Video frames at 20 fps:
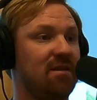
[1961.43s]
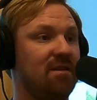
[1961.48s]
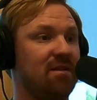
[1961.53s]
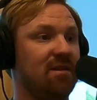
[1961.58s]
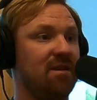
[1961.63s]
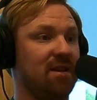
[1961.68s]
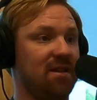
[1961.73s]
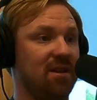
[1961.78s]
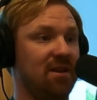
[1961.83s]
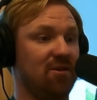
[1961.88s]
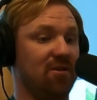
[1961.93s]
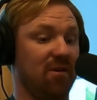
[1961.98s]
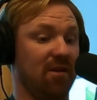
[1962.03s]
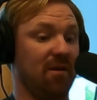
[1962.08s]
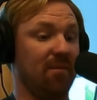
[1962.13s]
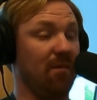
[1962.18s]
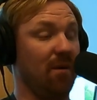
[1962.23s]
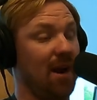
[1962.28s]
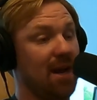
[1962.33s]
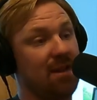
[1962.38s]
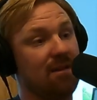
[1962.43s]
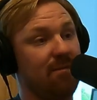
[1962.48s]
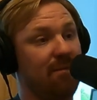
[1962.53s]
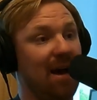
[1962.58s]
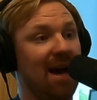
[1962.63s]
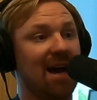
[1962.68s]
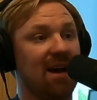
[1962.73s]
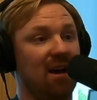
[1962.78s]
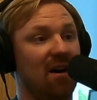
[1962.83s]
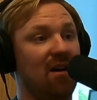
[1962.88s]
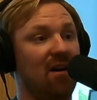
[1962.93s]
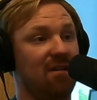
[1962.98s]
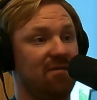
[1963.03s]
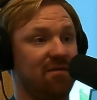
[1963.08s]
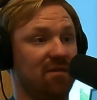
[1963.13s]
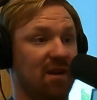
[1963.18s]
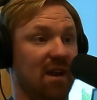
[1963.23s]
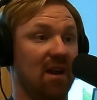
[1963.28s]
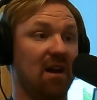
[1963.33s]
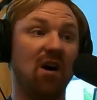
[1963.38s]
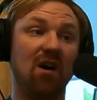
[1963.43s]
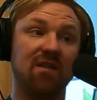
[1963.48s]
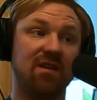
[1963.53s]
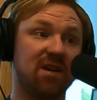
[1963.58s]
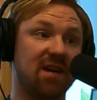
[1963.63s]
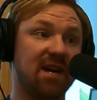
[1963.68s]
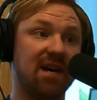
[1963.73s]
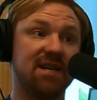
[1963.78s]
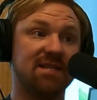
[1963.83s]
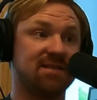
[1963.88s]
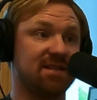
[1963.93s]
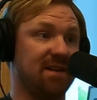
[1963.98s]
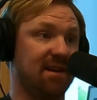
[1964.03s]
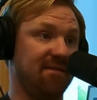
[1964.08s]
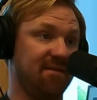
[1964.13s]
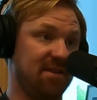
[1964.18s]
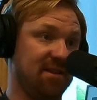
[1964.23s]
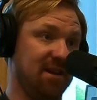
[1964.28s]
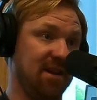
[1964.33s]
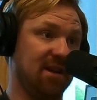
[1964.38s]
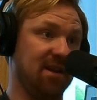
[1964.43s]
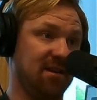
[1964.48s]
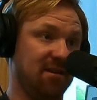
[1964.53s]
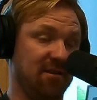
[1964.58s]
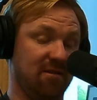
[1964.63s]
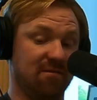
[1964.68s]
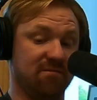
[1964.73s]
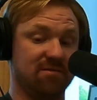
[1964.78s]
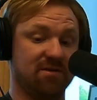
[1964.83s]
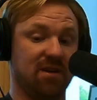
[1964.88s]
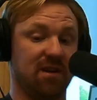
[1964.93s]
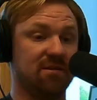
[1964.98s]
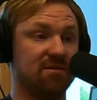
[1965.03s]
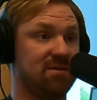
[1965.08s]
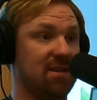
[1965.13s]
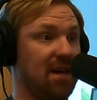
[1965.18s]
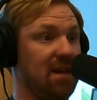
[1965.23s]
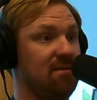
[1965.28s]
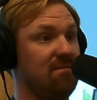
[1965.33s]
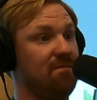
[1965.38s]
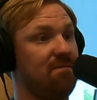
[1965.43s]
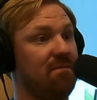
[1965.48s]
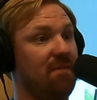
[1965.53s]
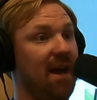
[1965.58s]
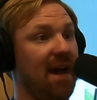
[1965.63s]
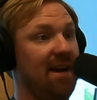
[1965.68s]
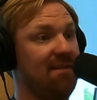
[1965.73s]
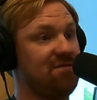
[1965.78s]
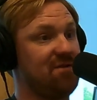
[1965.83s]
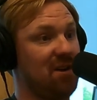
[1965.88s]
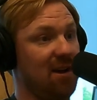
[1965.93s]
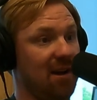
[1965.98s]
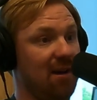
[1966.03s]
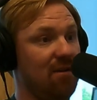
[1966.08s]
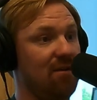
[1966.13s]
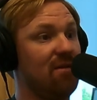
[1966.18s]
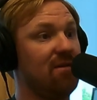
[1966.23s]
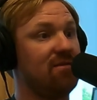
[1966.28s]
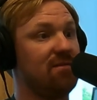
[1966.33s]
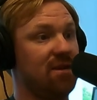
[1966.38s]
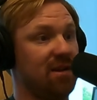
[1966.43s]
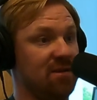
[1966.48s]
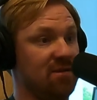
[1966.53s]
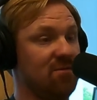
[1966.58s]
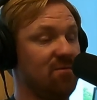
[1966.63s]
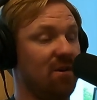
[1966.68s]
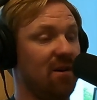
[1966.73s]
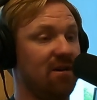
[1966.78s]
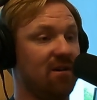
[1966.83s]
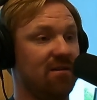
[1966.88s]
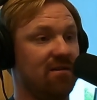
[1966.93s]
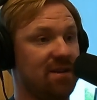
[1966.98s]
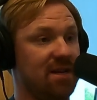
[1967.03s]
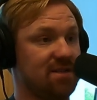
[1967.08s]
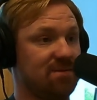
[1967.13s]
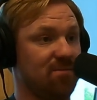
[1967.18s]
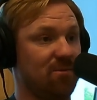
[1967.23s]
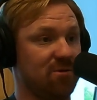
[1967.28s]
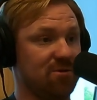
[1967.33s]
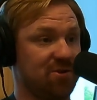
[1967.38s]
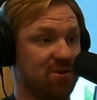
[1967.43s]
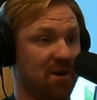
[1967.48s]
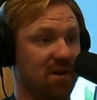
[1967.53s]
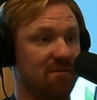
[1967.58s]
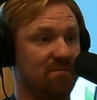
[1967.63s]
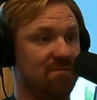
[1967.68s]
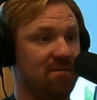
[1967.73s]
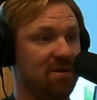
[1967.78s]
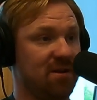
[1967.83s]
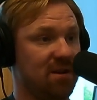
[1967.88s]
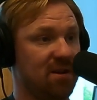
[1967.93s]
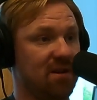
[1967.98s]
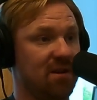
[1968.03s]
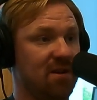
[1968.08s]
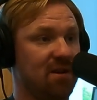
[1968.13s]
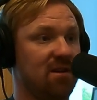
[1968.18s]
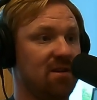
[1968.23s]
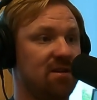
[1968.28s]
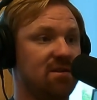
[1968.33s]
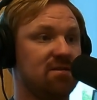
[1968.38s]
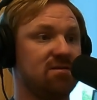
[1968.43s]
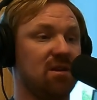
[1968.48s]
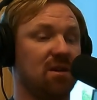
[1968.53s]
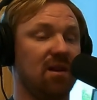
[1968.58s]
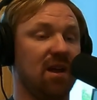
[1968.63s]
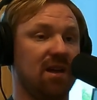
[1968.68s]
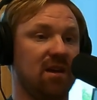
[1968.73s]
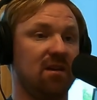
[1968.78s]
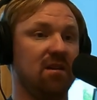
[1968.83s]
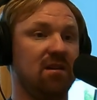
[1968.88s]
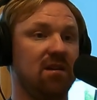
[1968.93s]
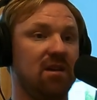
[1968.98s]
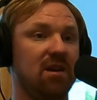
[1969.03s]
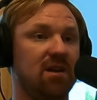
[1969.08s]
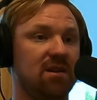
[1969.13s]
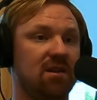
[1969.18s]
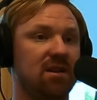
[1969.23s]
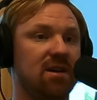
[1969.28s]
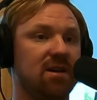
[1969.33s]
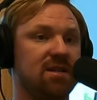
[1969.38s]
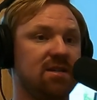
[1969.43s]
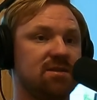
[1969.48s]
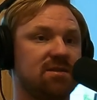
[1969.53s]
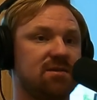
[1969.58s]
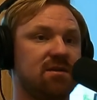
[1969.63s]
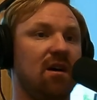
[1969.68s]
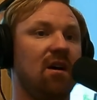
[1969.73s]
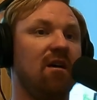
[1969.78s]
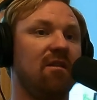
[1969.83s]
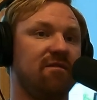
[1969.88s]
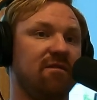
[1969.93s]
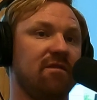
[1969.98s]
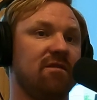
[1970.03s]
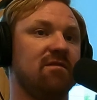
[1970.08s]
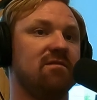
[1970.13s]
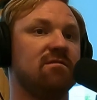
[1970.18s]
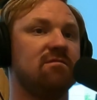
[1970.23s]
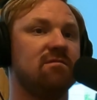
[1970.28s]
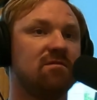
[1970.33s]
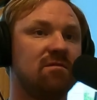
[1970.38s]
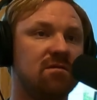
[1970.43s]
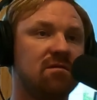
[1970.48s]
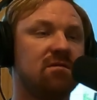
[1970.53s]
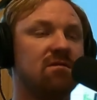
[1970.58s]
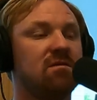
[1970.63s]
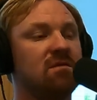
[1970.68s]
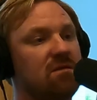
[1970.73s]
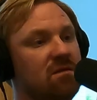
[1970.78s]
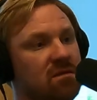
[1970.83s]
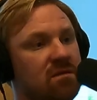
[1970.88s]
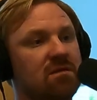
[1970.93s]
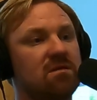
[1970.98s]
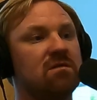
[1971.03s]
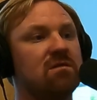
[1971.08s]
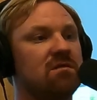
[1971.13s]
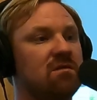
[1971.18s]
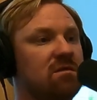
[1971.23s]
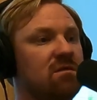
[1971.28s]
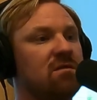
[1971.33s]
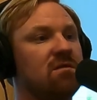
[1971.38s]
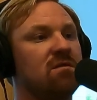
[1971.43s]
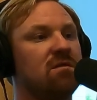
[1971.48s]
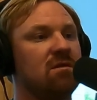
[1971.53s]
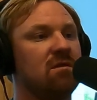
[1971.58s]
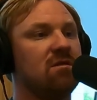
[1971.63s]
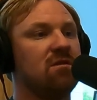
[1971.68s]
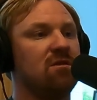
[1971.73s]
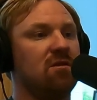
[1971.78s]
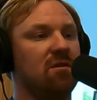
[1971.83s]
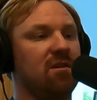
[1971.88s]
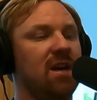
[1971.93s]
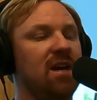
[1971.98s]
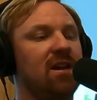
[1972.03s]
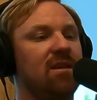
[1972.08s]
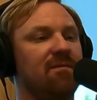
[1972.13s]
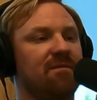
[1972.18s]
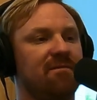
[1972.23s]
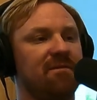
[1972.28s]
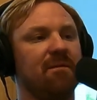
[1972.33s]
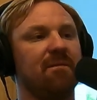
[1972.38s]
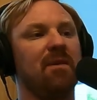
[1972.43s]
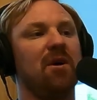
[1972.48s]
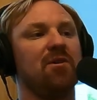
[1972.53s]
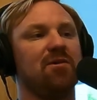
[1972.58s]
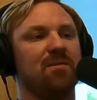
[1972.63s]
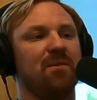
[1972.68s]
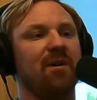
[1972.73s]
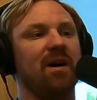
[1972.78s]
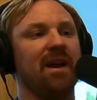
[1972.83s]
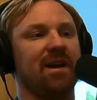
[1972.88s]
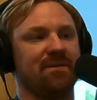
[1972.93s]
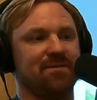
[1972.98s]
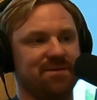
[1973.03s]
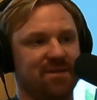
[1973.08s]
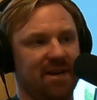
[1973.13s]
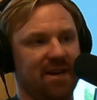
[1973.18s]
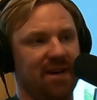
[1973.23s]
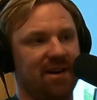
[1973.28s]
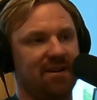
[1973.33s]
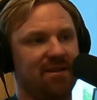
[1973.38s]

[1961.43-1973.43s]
And then you're going to break the back off. You got all the guts and everything. You're going to toss that half shell in the water. That's more chum. So like it does offer, you're hitting them from multiple angles there.